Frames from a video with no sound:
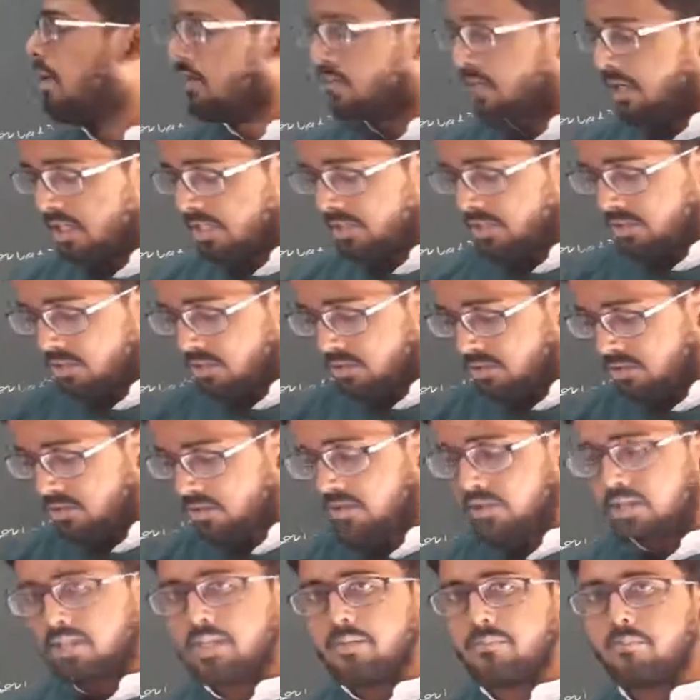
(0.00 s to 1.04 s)
and what is
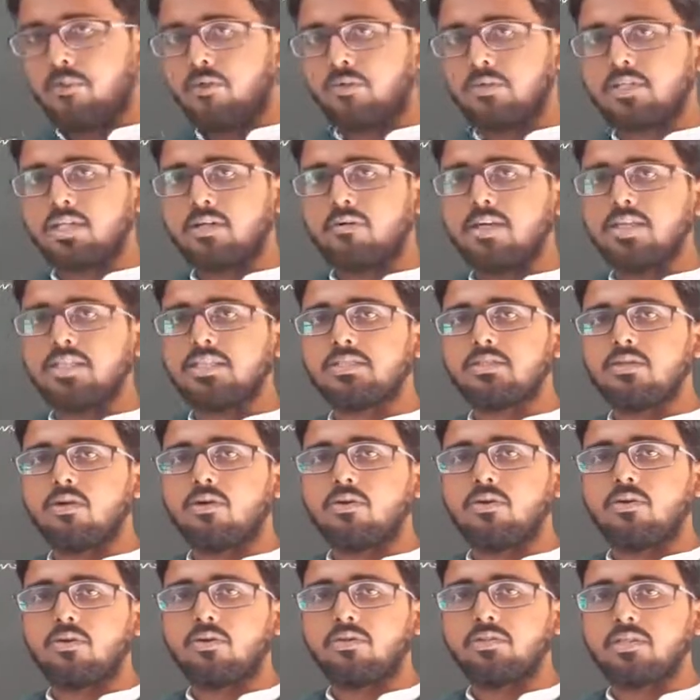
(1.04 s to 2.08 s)
conservative force and what is
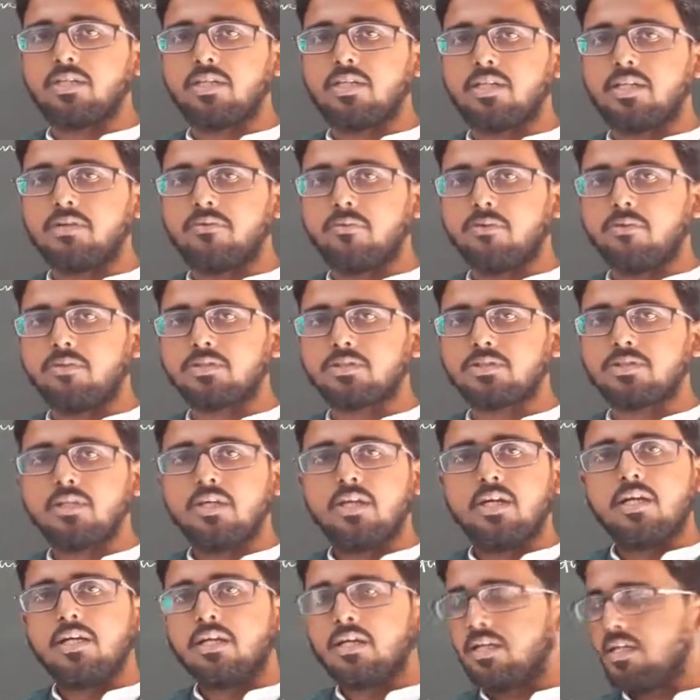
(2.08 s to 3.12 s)
non-conservative force.
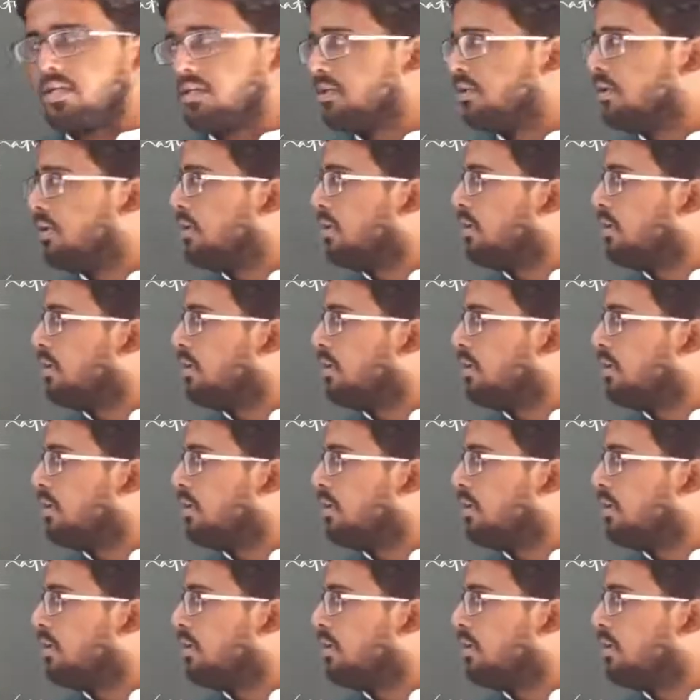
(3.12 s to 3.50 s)
Clear?